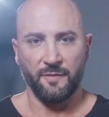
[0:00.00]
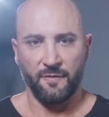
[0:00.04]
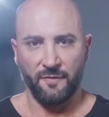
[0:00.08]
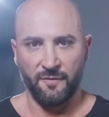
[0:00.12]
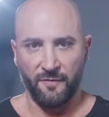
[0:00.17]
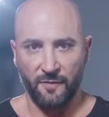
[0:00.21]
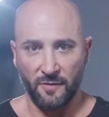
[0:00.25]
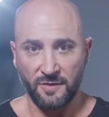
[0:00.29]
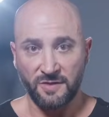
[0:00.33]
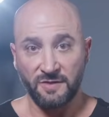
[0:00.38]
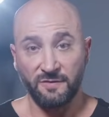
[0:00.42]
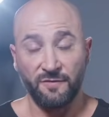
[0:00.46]

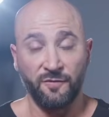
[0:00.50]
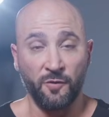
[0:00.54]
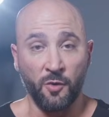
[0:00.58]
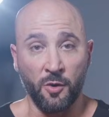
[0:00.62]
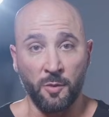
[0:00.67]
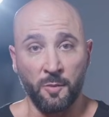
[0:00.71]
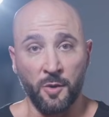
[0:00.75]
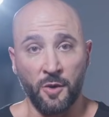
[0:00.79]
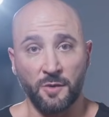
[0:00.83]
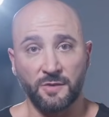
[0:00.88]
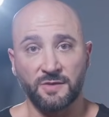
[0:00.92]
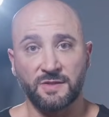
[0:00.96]
First and
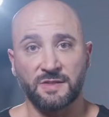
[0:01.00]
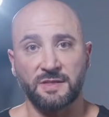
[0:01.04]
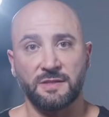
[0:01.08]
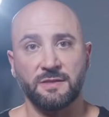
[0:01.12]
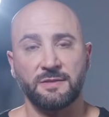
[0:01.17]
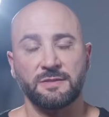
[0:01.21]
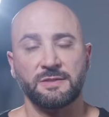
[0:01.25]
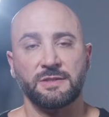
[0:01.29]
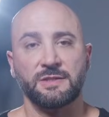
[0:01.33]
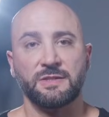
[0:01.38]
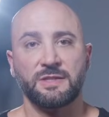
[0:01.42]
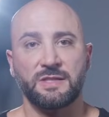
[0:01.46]
foremost,
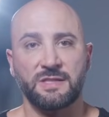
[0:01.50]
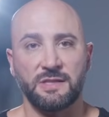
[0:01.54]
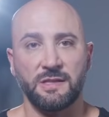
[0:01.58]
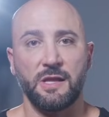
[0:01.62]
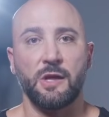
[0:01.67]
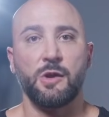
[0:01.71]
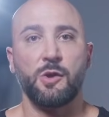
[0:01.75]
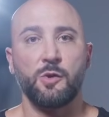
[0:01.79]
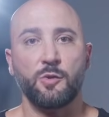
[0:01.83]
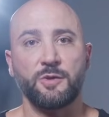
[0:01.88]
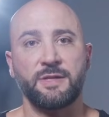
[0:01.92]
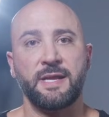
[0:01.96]

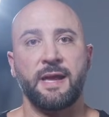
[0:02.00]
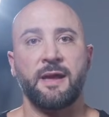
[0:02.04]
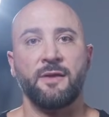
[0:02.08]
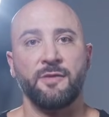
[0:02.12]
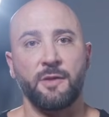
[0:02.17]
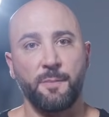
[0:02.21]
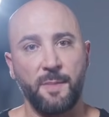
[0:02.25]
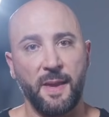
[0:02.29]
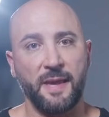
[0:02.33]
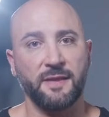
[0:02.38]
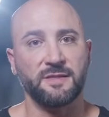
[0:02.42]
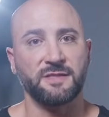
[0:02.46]
slow down
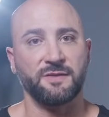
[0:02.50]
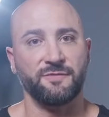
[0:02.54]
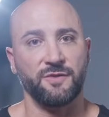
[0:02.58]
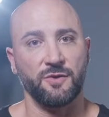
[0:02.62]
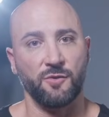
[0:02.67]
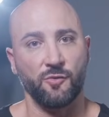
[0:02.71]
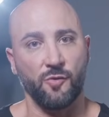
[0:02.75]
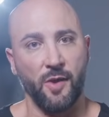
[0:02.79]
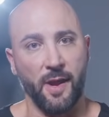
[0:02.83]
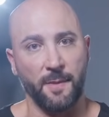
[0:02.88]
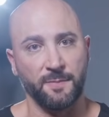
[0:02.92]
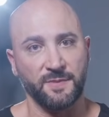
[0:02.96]
the pace of your
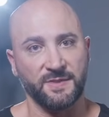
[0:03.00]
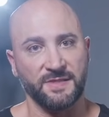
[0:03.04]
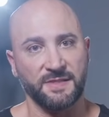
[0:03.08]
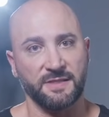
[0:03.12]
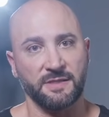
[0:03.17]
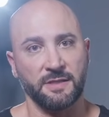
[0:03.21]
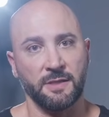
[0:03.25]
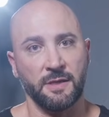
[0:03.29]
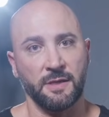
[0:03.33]
reps.